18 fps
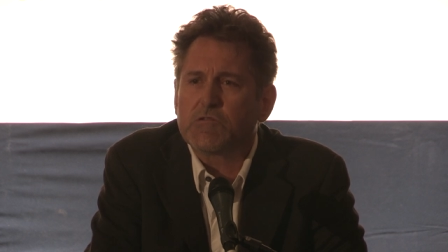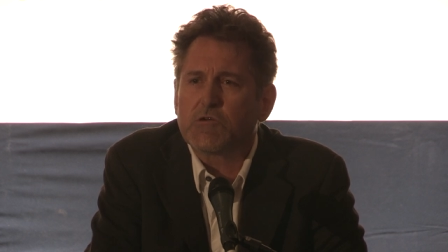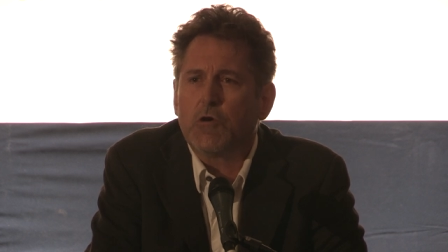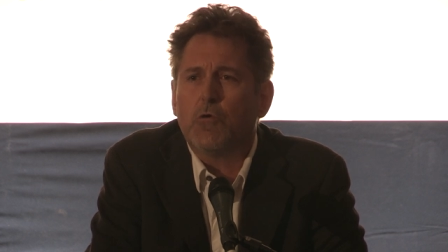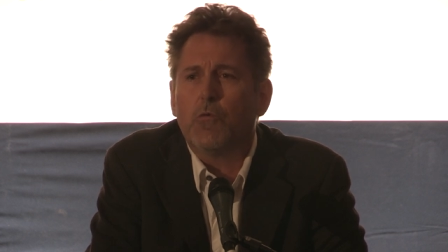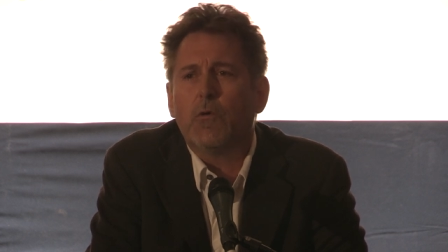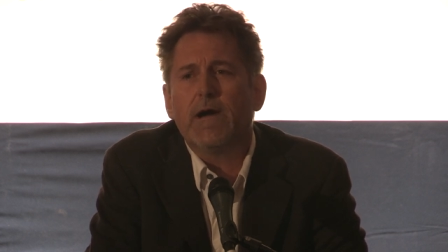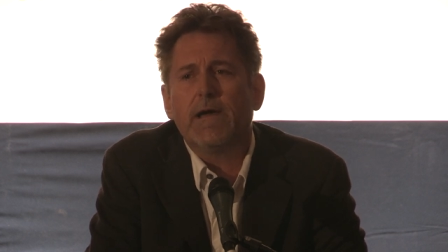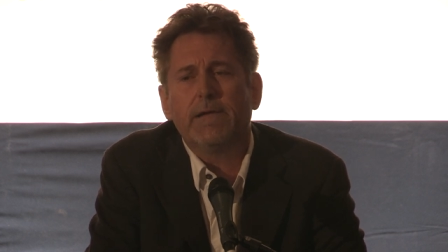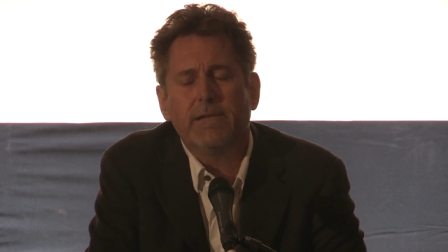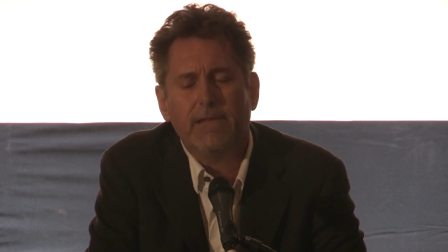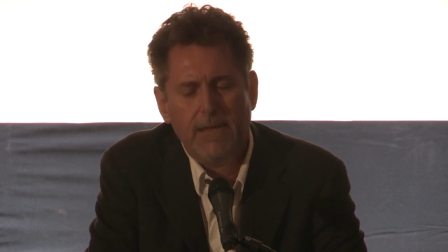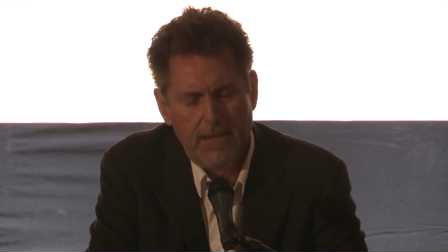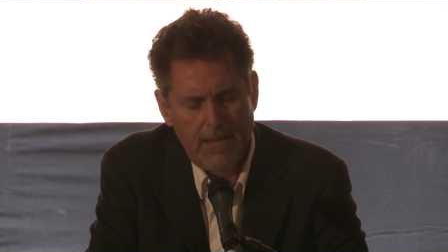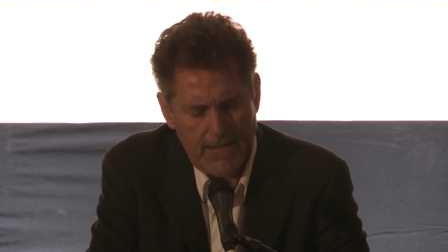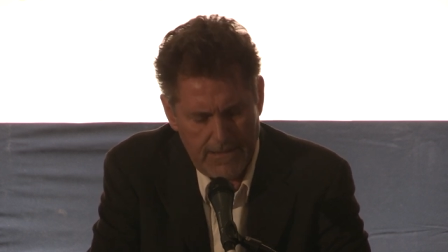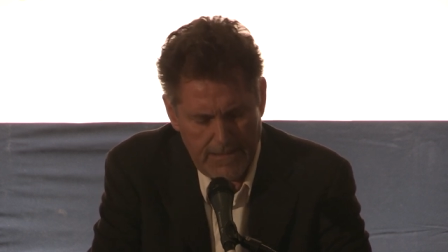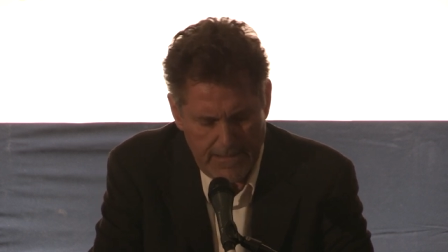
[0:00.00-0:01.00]
So
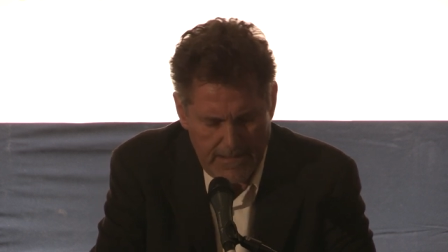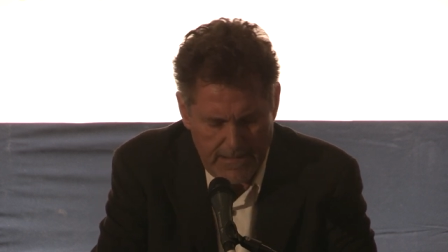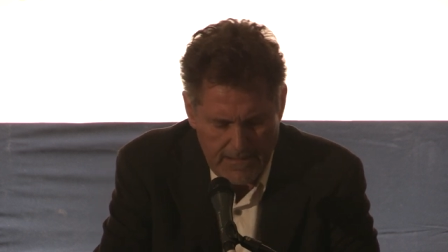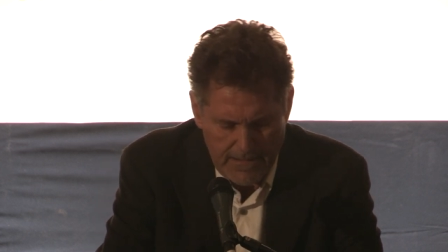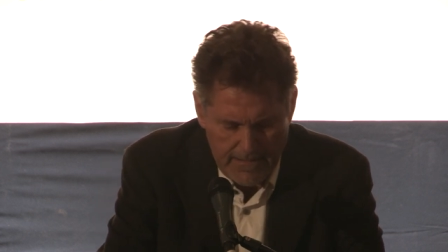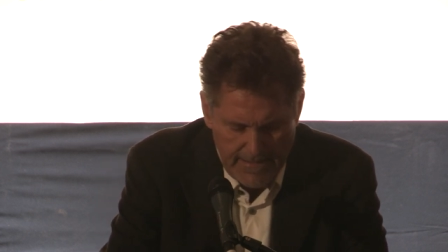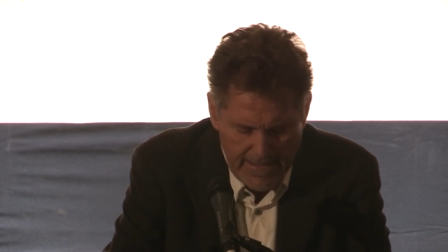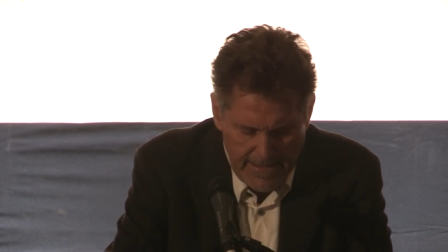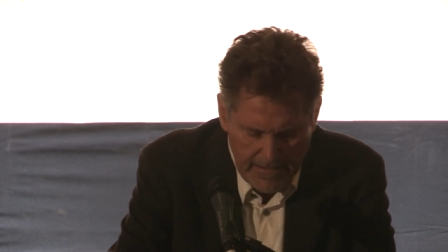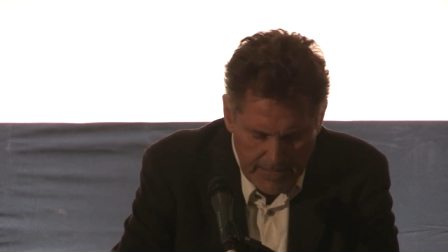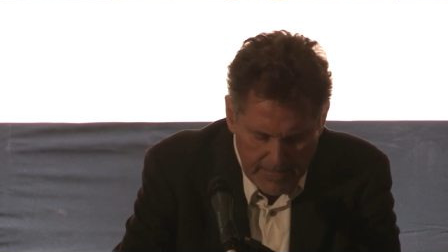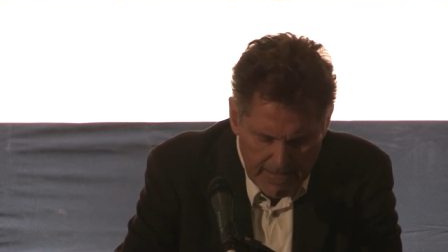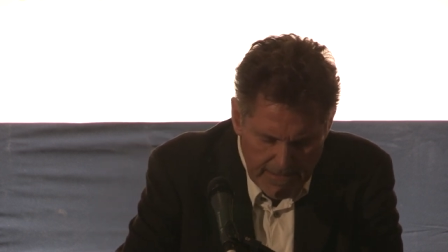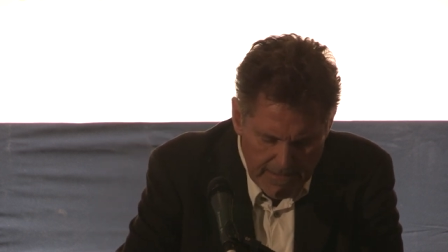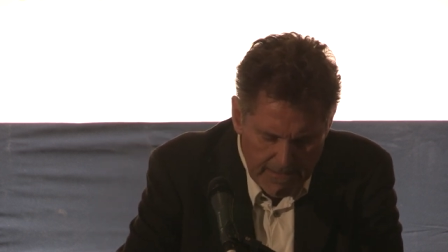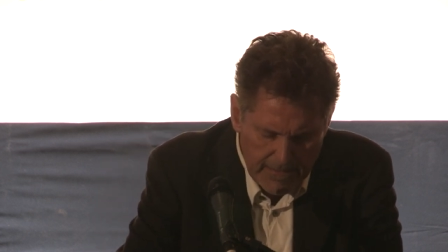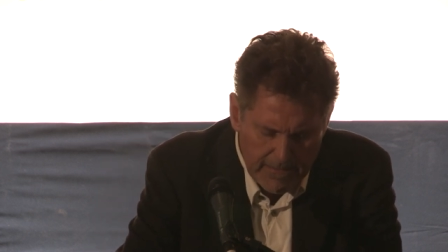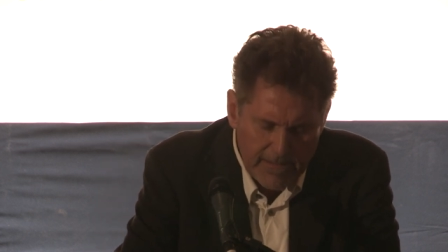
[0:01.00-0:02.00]
when uh, a,
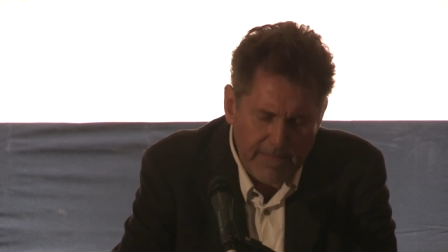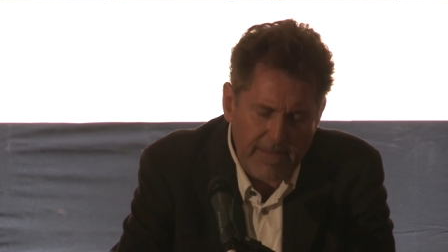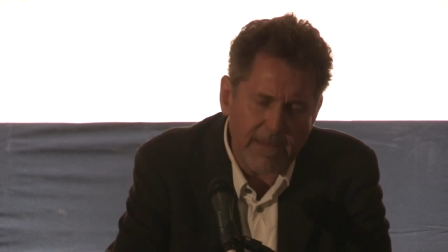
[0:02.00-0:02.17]
a,